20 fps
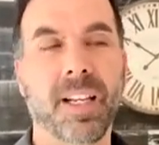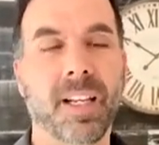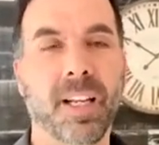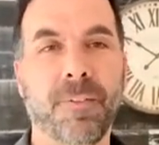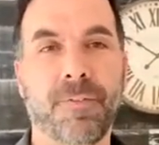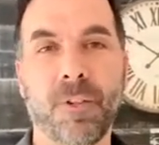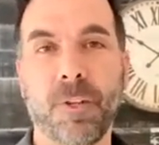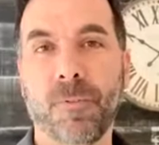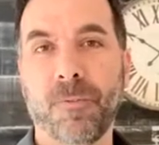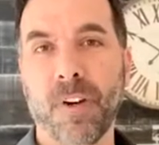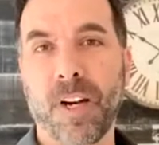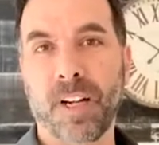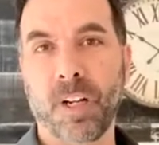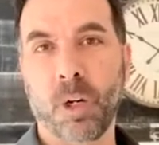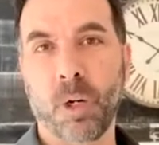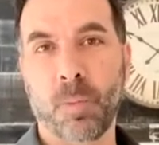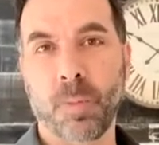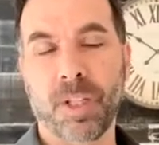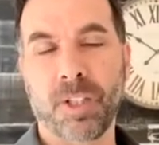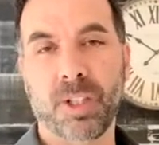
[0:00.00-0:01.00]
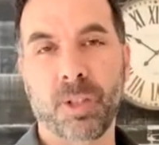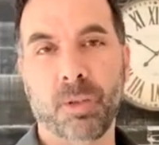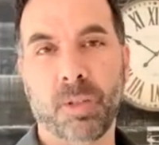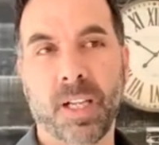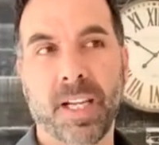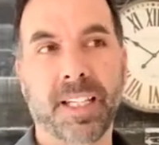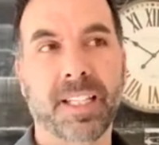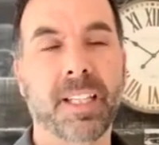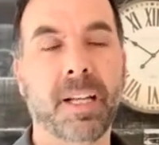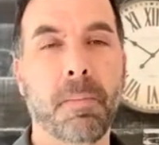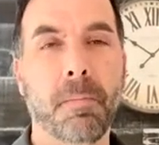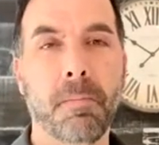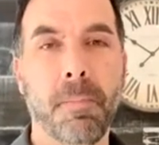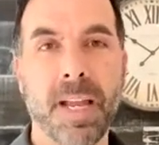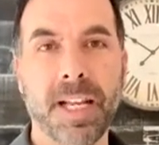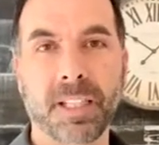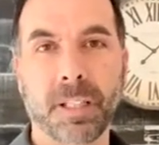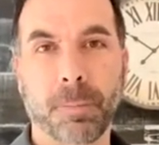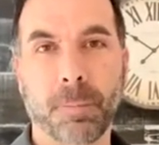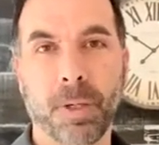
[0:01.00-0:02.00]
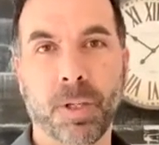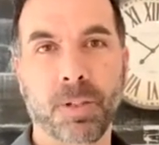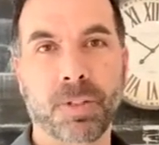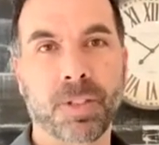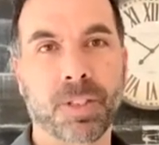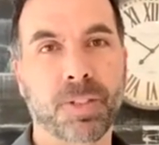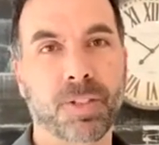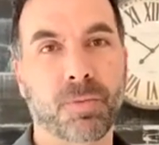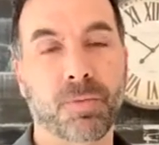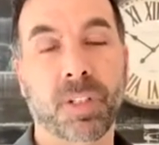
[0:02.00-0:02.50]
If you find a home that you like, make the purchase.